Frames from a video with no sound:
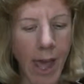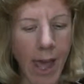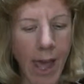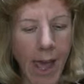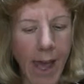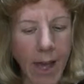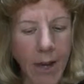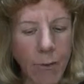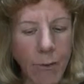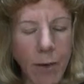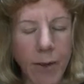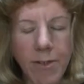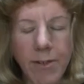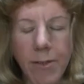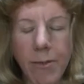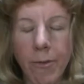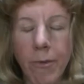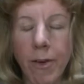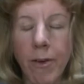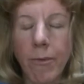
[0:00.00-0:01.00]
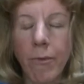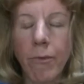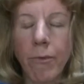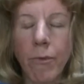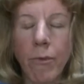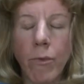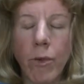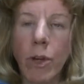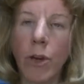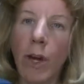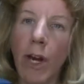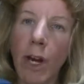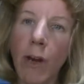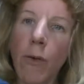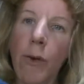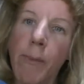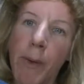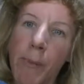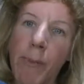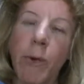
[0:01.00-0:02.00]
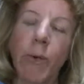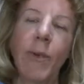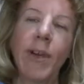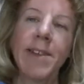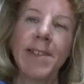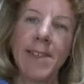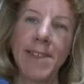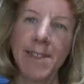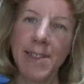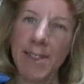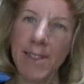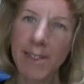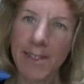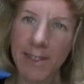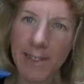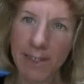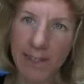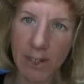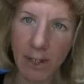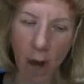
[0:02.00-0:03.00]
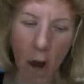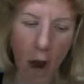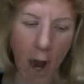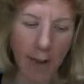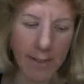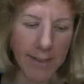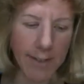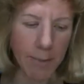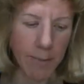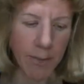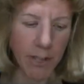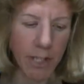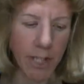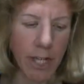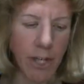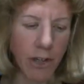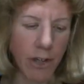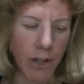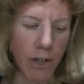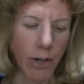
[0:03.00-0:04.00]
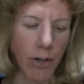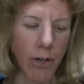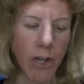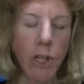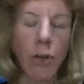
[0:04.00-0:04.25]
And you got to remember, resistance is an awesome teacher.